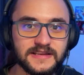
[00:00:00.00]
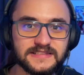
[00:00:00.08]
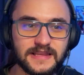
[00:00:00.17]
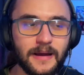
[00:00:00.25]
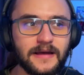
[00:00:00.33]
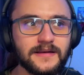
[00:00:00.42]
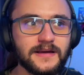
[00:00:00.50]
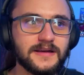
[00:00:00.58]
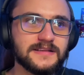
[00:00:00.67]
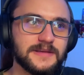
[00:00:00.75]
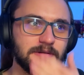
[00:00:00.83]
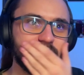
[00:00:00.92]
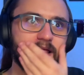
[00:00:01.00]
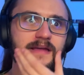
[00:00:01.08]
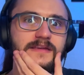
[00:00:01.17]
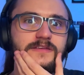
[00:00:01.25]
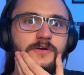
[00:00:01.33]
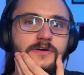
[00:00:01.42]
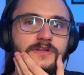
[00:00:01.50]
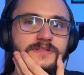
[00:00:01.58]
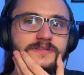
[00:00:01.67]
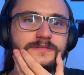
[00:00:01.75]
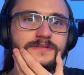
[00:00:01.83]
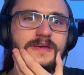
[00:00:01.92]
Somewhat like you can,